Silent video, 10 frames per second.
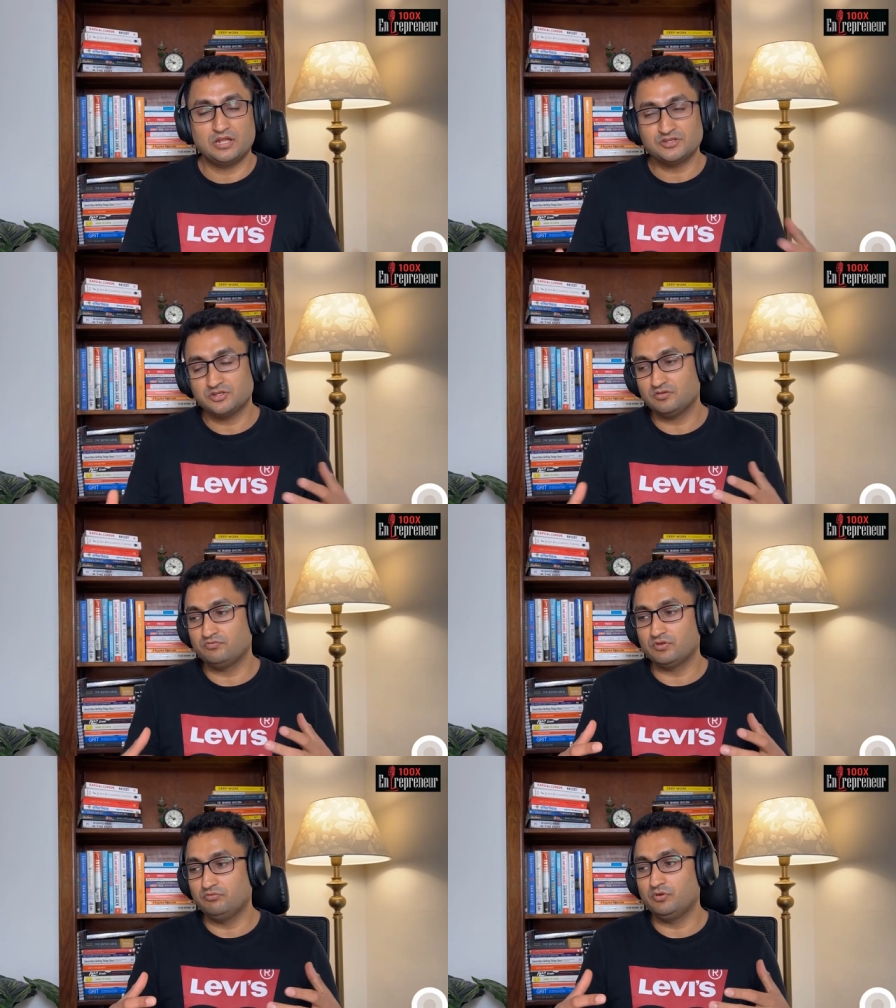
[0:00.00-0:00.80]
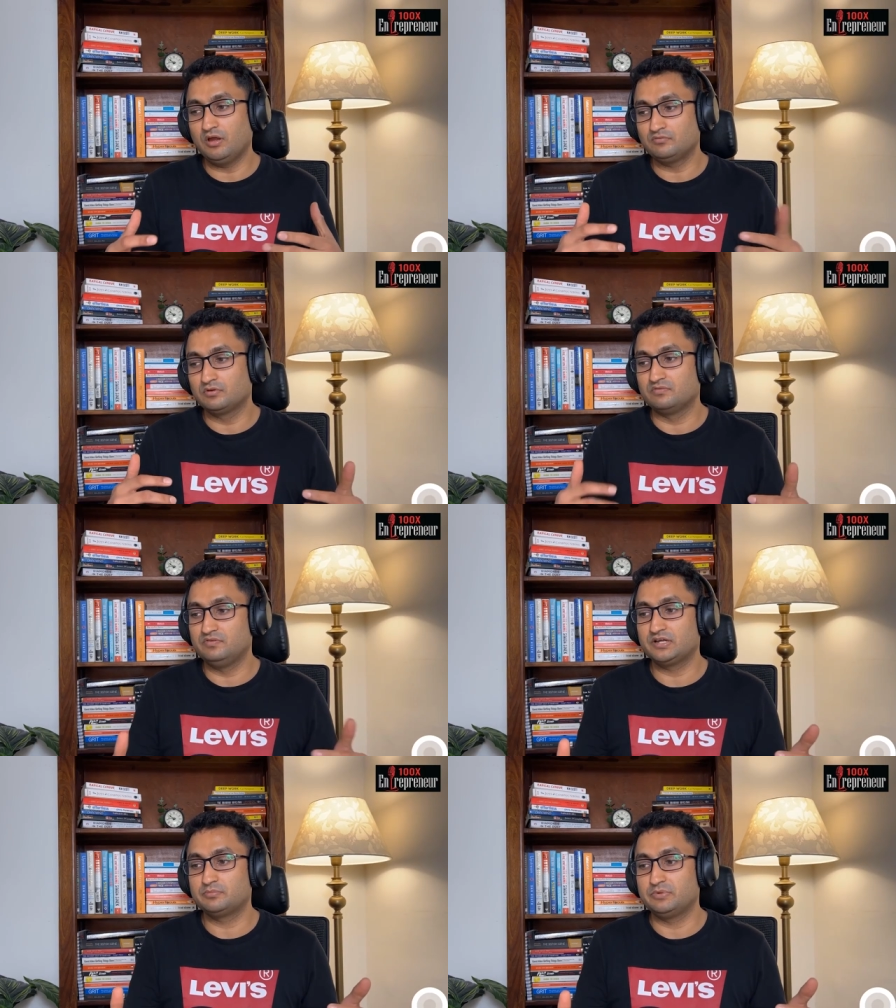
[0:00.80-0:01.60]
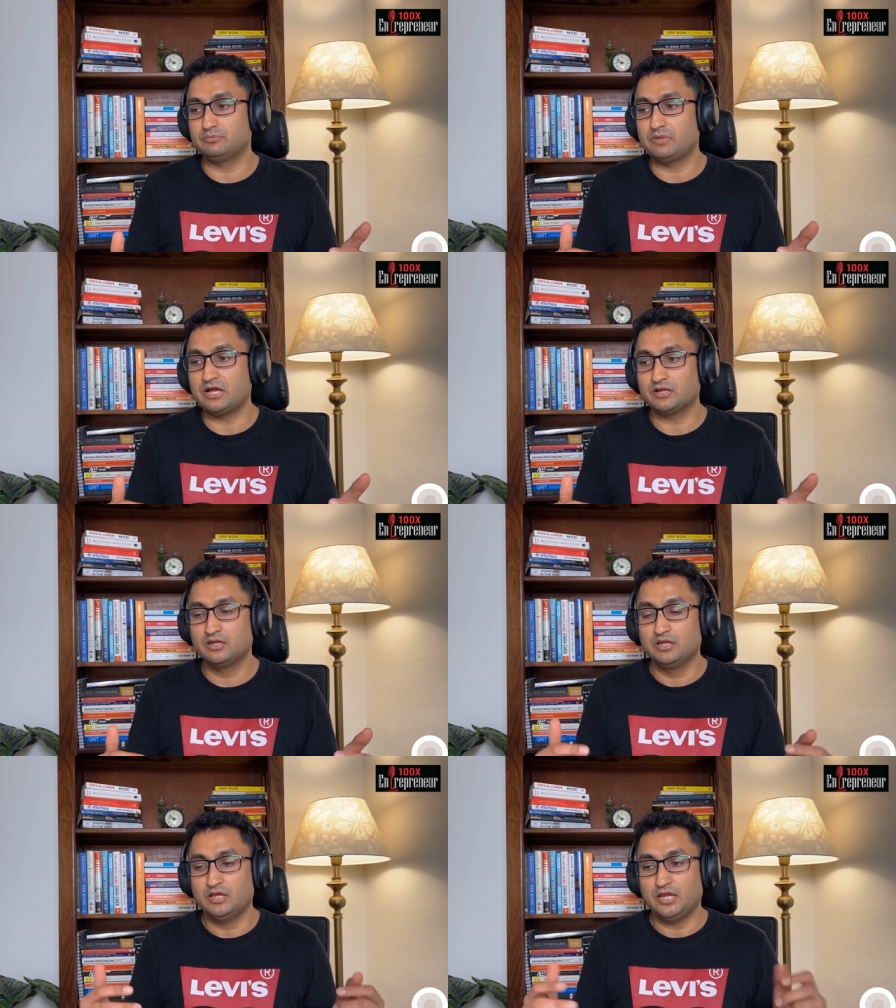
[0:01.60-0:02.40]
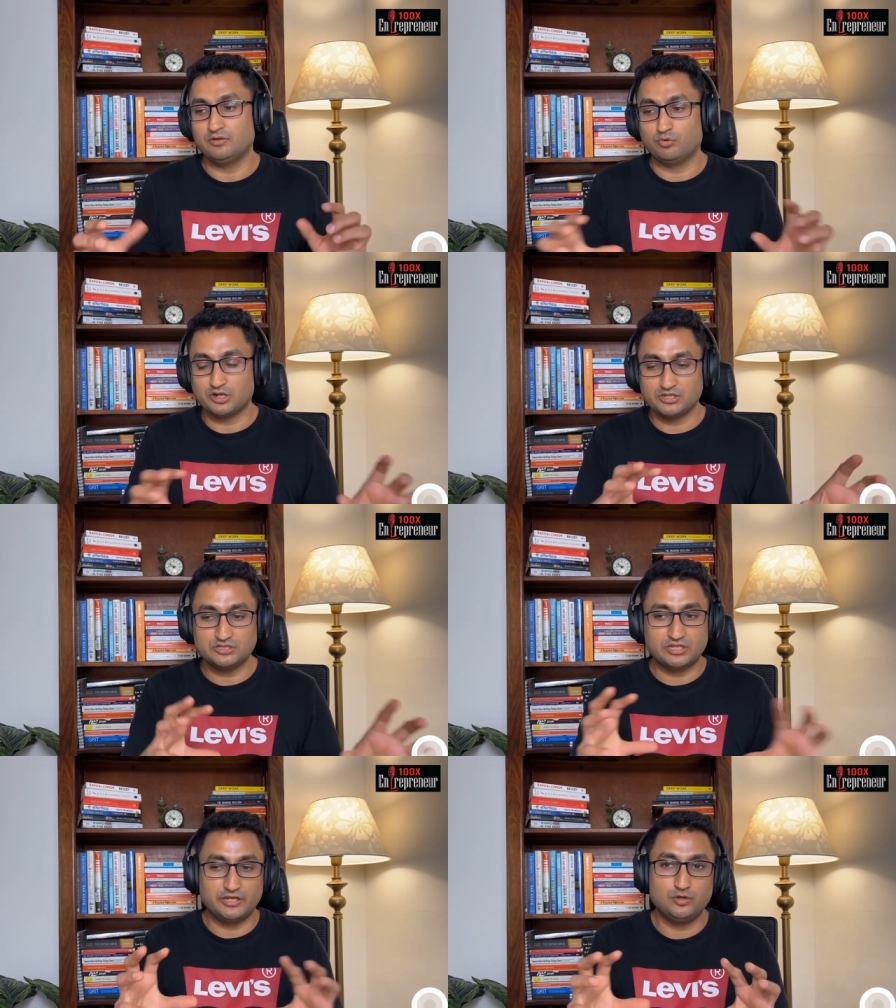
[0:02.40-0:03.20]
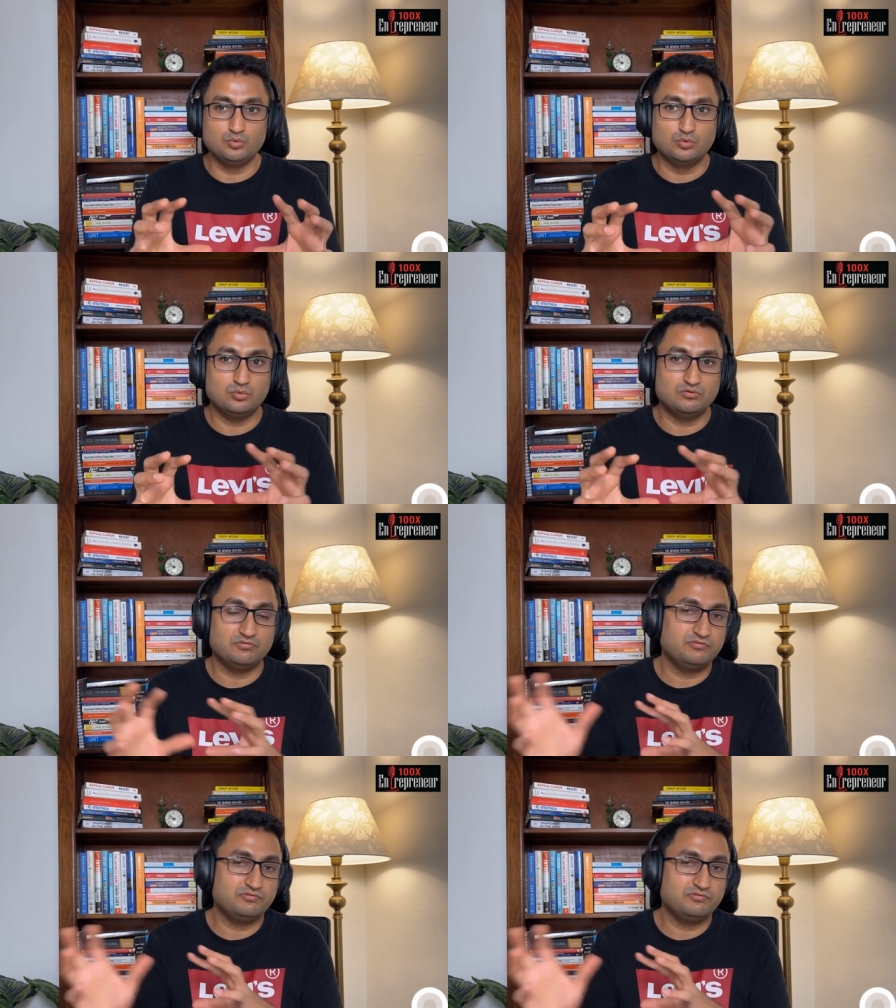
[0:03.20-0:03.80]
And Ashish, if you have to reflect back. And what are the 3 to